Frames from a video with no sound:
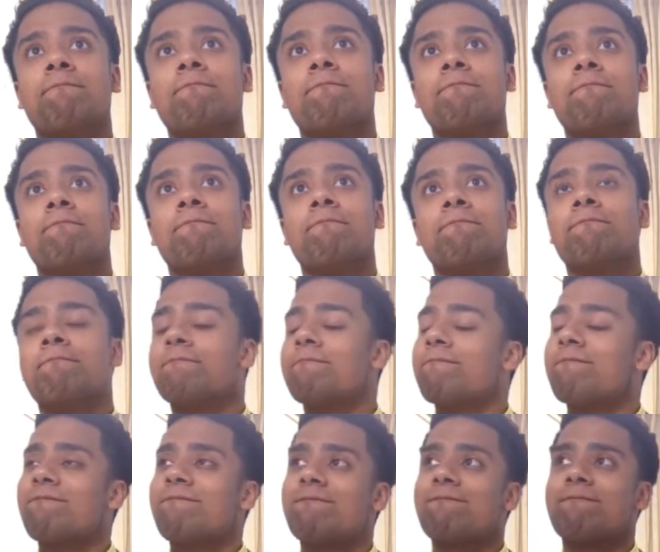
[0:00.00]

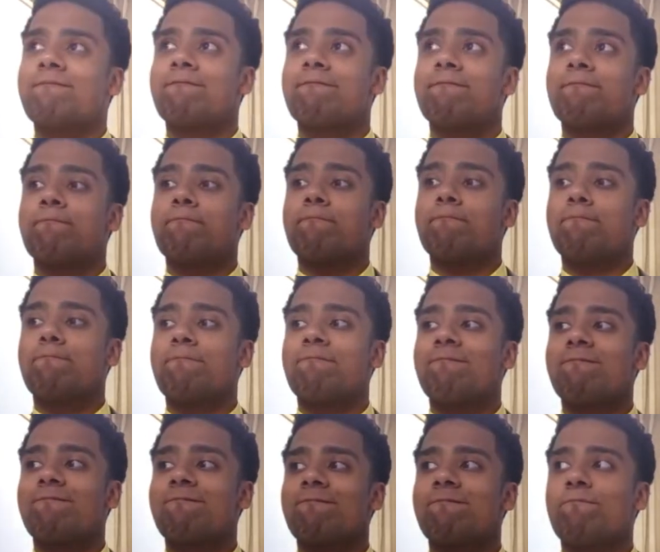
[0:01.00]

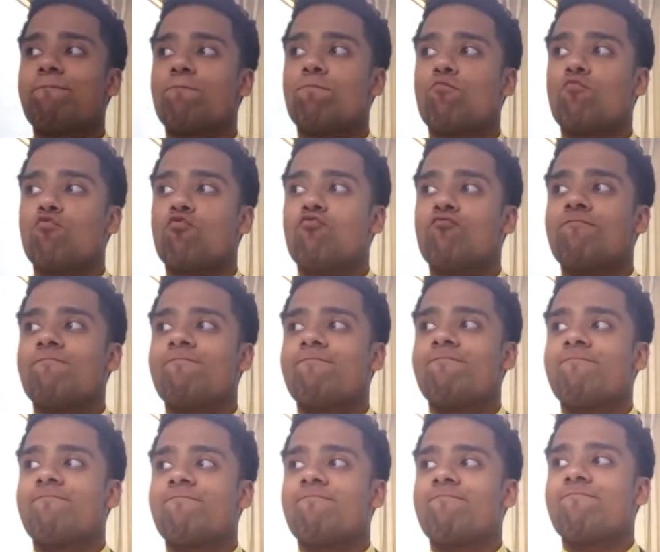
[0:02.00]
Nothing is said.